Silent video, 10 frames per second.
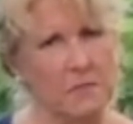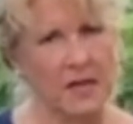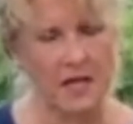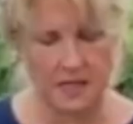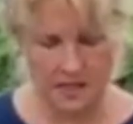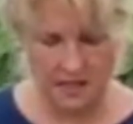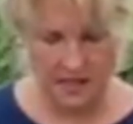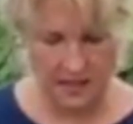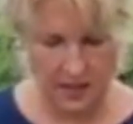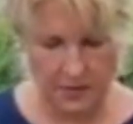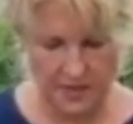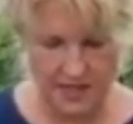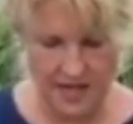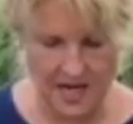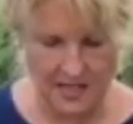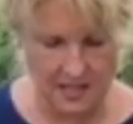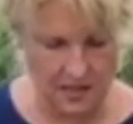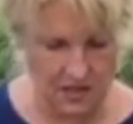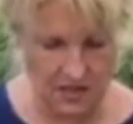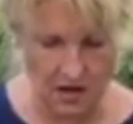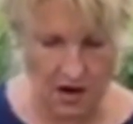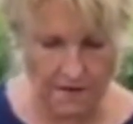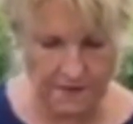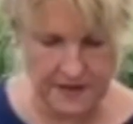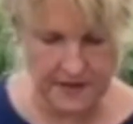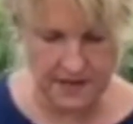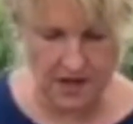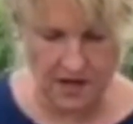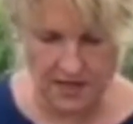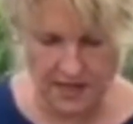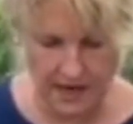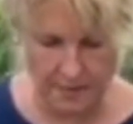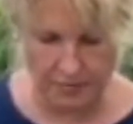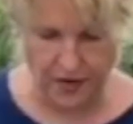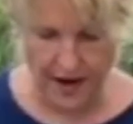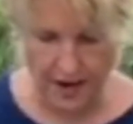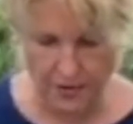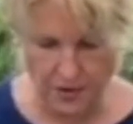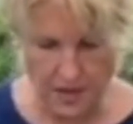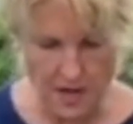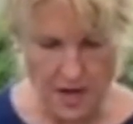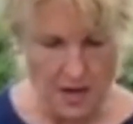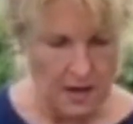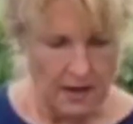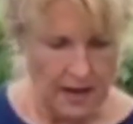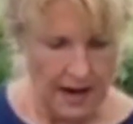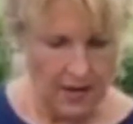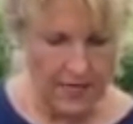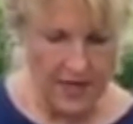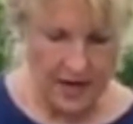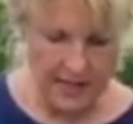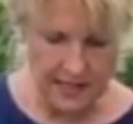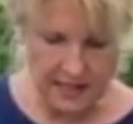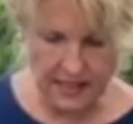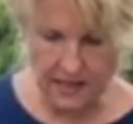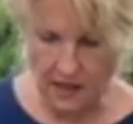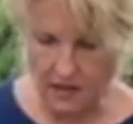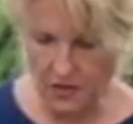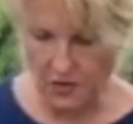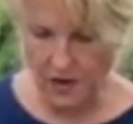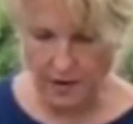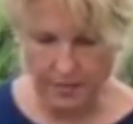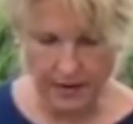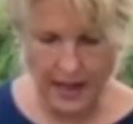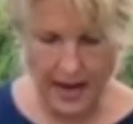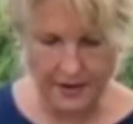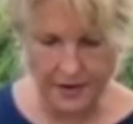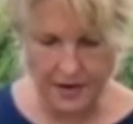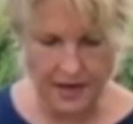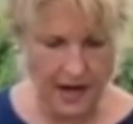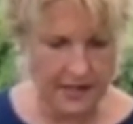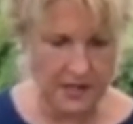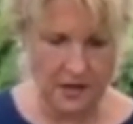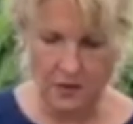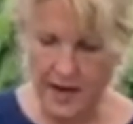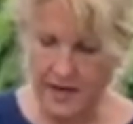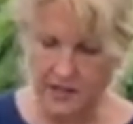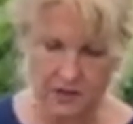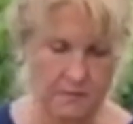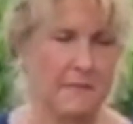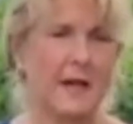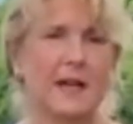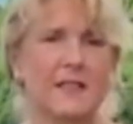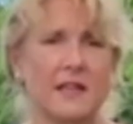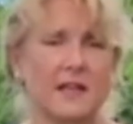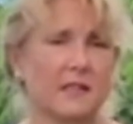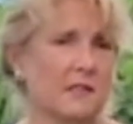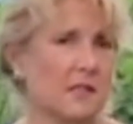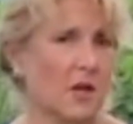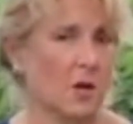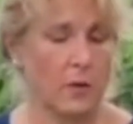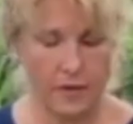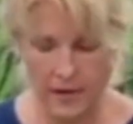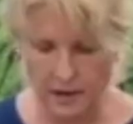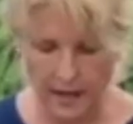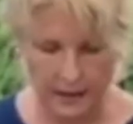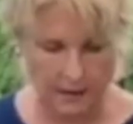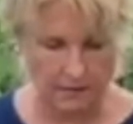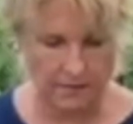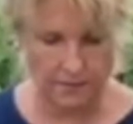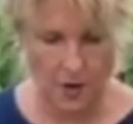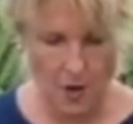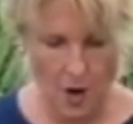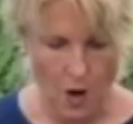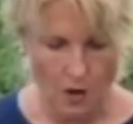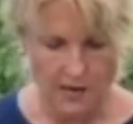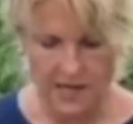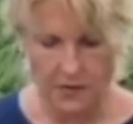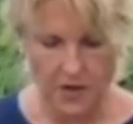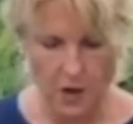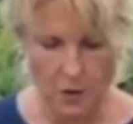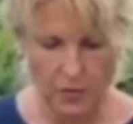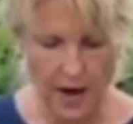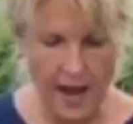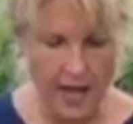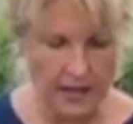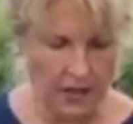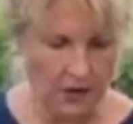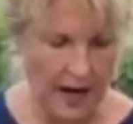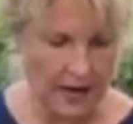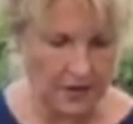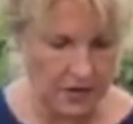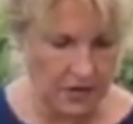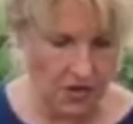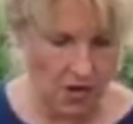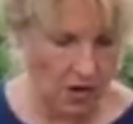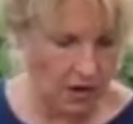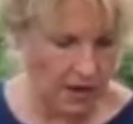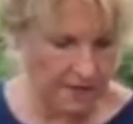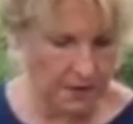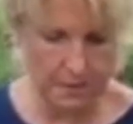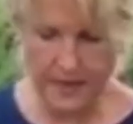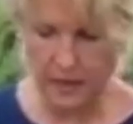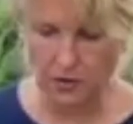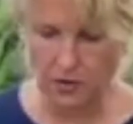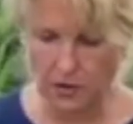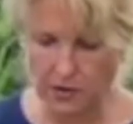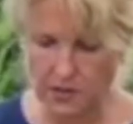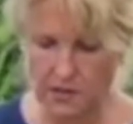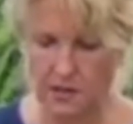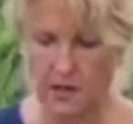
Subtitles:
minutes until it was nice and soft and starting to get brown. Now, and then I slid it onto a platter and I arranged many things to go with it, like sourdough bread and crackers, olives, pickles,